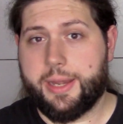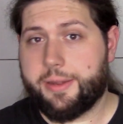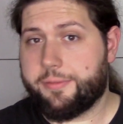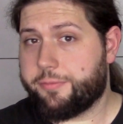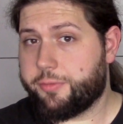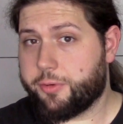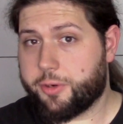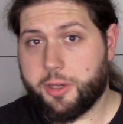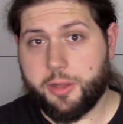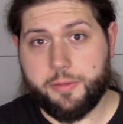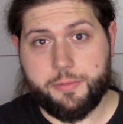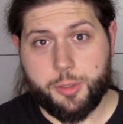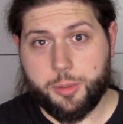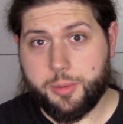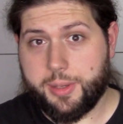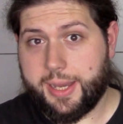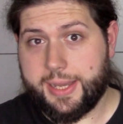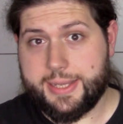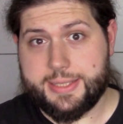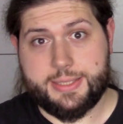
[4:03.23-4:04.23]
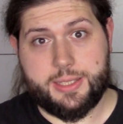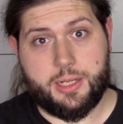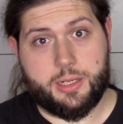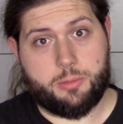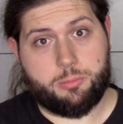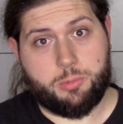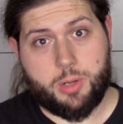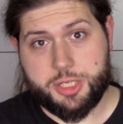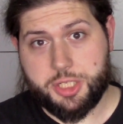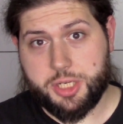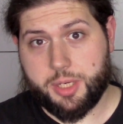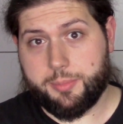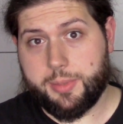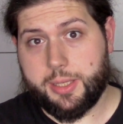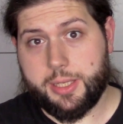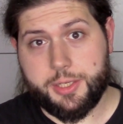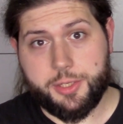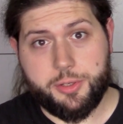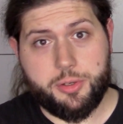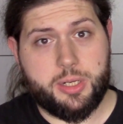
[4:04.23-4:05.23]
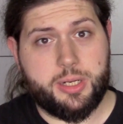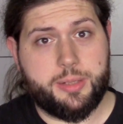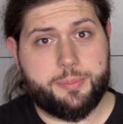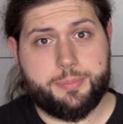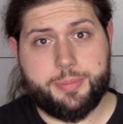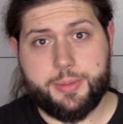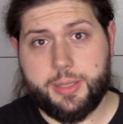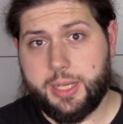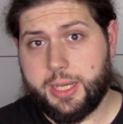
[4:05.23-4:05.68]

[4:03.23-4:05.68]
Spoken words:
And for all of you guys that are watching me in Europe,